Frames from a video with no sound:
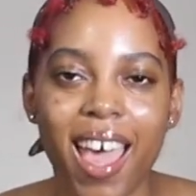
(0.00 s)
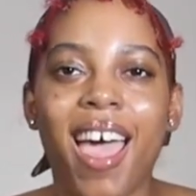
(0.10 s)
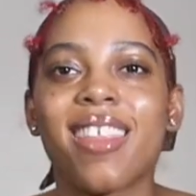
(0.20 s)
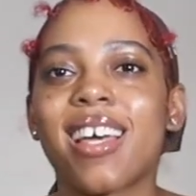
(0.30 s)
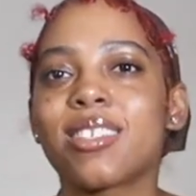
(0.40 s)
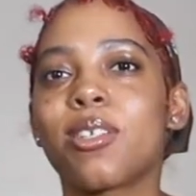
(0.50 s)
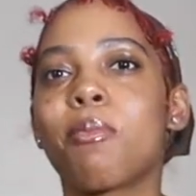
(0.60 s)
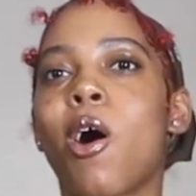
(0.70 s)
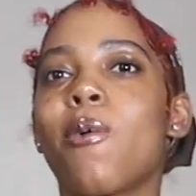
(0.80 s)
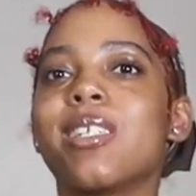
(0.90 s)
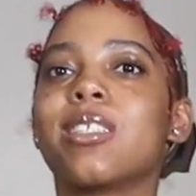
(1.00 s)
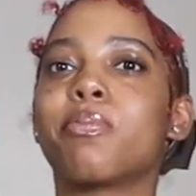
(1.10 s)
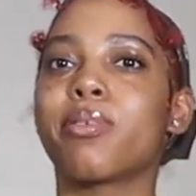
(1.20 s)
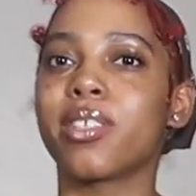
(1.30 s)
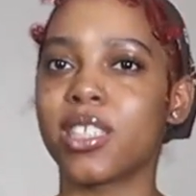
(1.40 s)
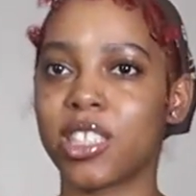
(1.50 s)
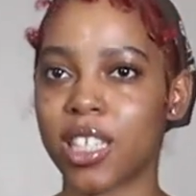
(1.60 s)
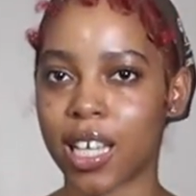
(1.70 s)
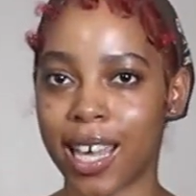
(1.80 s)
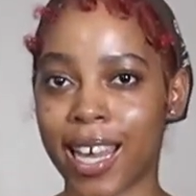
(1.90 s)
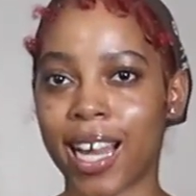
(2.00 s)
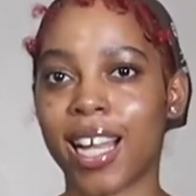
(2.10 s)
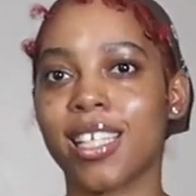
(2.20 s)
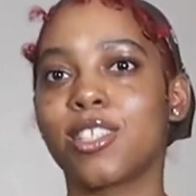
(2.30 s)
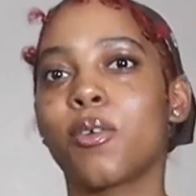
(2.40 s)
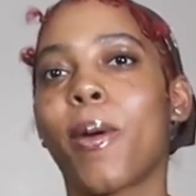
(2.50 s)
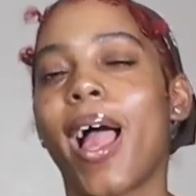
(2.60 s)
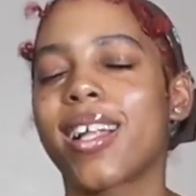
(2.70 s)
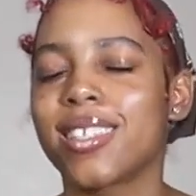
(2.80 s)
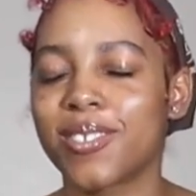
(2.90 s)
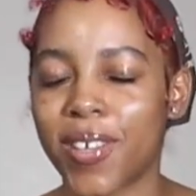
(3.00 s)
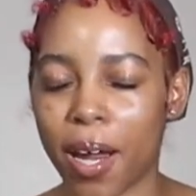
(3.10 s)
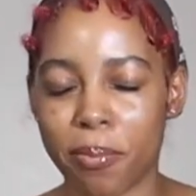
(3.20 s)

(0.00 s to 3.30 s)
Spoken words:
And that's what I'm always preaching, and I need to practice what I